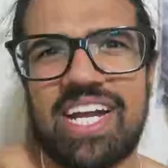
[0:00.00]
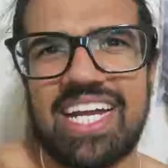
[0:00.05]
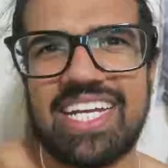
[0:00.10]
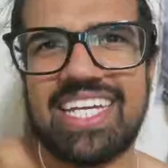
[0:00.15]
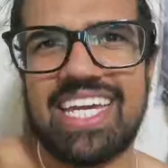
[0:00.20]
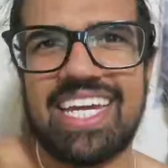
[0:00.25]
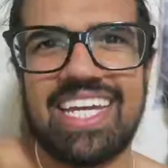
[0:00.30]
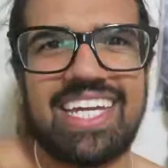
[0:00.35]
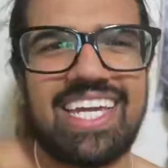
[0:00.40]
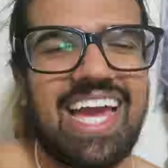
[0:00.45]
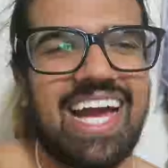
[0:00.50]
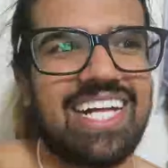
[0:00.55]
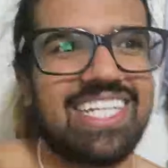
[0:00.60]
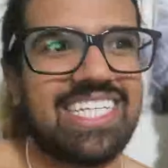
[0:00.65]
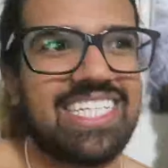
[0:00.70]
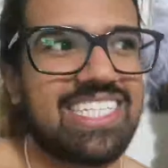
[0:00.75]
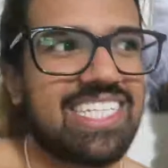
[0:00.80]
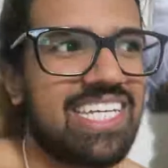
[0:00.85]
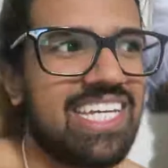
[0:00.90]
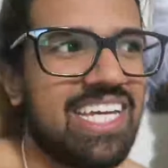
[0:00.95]
kind of getting
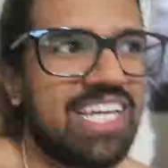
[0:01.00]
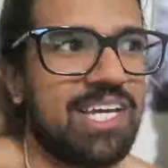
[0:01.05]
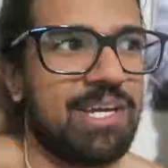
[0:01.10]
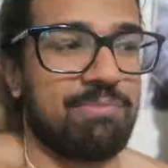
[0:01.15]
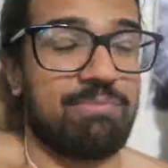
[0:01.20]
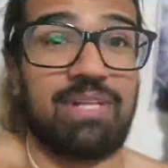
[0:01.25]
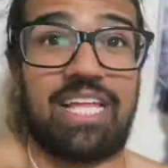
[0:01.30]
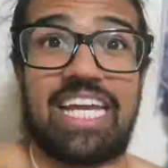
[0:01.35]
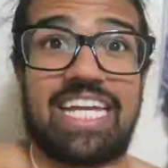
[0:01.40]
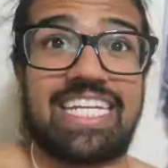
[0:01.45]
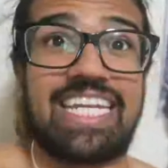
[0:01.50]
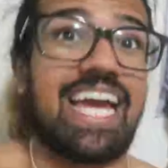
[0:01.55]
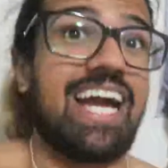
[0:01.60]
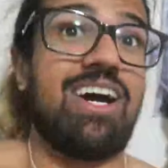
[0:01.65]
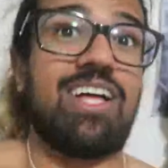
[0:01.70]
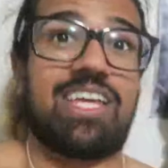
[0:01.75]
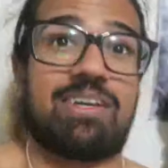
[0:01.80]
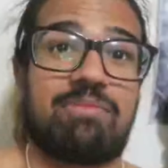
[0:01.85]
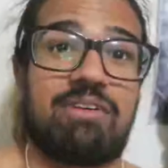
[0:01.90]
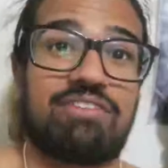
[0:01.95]
calloused. But, like,
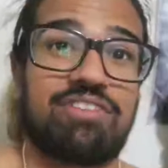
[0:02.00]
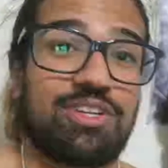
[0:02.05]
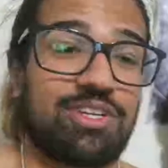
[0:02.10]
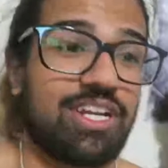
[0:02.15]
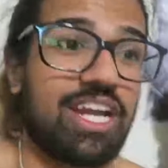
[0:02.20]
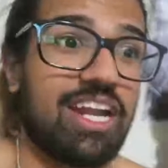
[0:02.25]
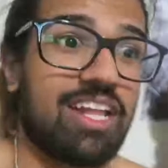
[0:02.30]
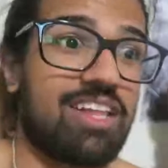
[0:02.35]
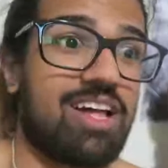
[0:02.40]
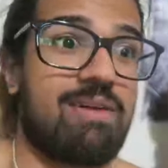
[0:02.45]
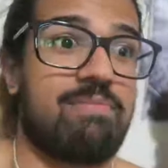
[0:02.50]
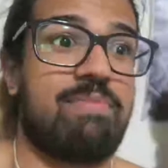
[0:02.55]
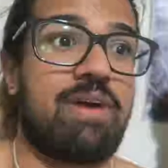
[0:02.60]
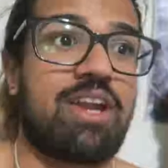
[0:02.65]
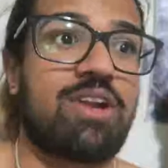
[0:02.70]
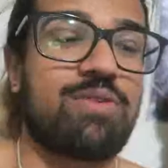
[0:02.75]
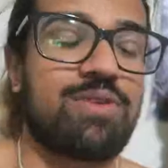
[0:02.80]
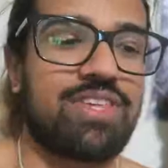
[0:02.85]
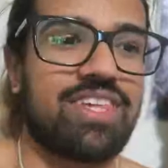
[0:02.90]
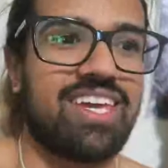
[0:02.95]
now, like, my feet are getting a lot
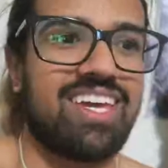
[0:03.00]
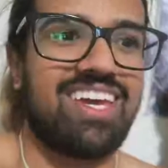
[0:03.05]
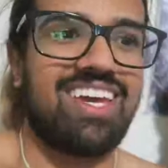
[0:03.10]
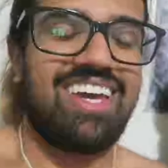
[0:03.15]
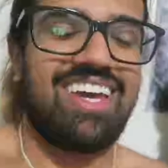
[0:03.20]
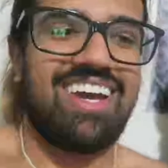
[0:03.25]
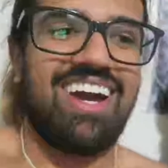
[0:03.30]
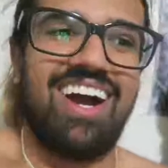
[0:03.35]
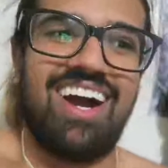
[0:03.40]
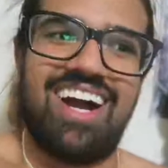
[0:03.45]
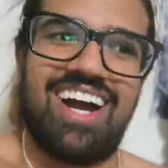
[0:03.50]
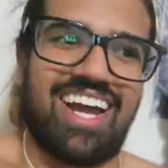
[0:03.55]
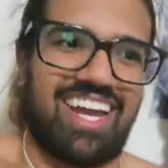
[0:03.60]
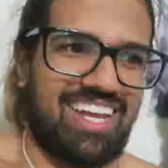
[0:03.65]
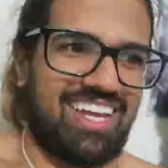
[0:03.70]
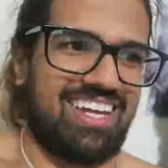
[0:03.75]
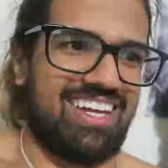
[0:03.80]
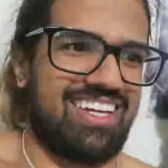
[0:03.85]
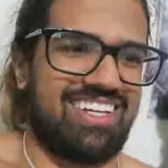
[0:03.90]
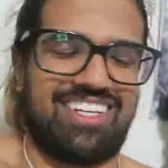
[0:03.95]
better with it.
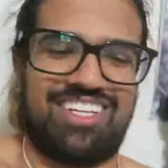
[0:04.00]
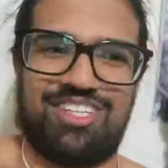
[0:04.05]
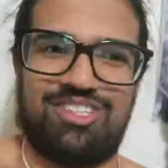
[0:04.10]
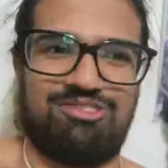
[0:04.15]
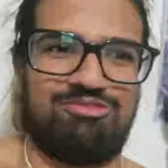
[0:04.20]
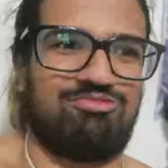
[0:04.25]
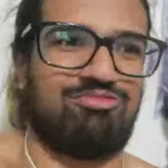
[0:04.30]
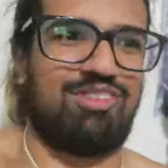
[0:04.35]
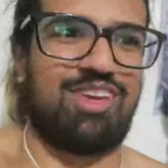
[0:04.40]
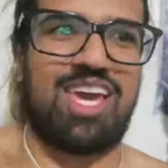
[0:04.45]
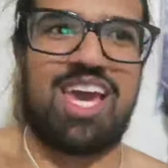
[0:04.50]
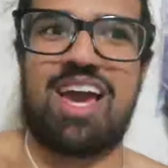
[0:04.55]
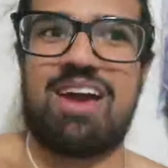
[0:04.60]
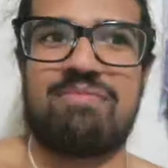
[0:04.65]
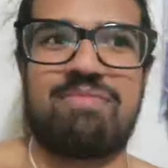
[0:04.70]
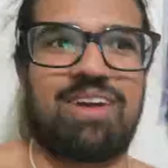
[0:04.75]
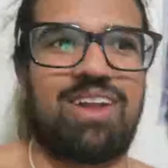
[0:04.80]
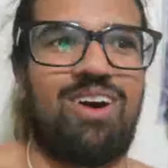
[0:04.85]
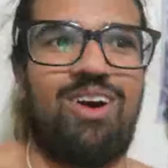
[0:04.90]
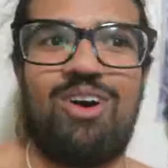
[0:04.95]
And,
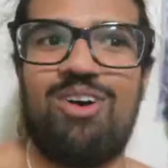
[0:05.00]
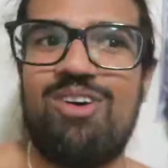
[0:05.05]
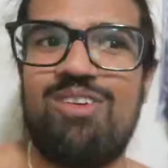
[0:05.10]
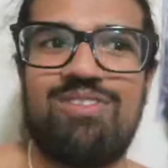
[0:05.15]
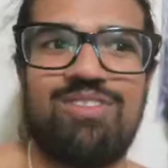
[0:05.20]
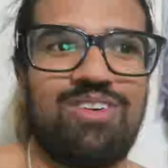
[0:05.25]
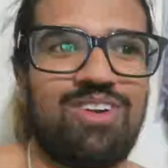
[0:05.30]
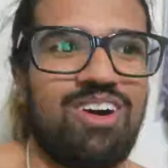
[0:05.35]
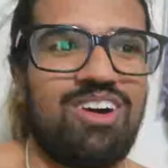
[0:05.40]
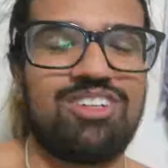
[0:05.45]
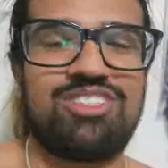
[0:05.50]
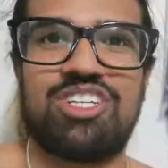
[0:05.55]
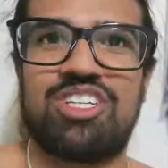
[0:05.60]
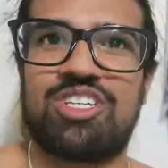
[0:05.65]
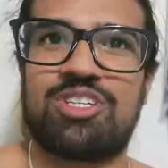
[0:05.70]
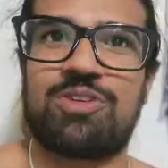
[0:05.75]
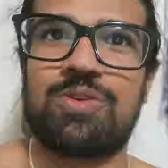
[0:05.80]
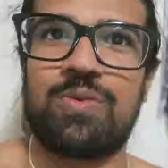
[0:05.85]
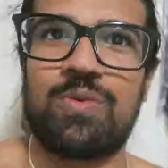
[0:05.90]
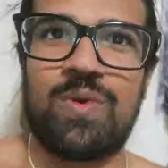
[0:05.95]
yeah, man, overall,
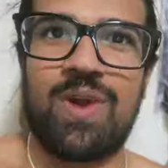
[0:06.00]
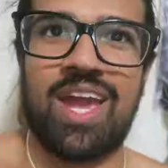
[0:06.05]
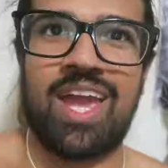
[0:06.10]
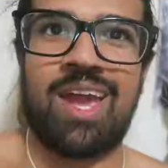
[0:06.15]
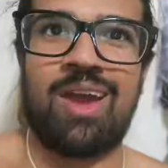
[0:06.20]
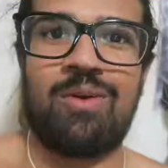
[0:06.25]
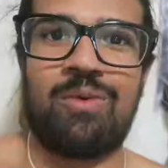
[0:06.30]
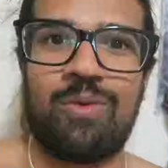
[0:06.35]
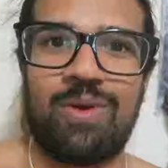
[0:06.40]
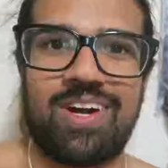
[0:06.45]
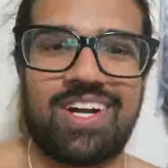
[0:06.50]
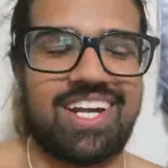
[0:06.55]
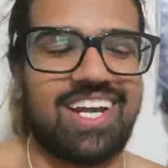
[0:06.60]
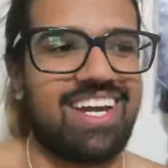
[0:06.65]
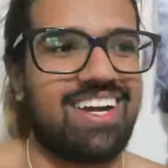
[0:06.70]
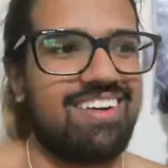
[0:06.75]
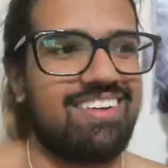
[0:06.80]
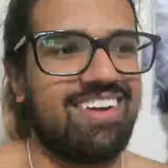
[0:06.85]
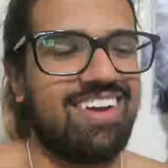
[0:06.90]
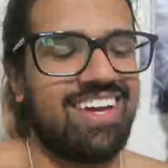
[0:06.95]
just great
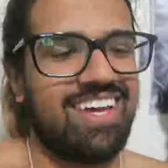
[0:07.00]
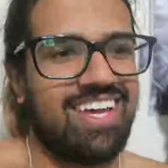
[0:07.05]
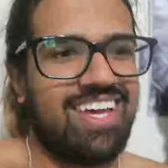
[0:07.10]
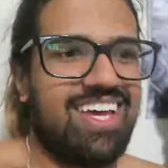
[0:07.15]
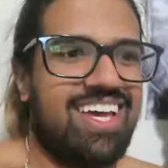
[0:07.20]
workout.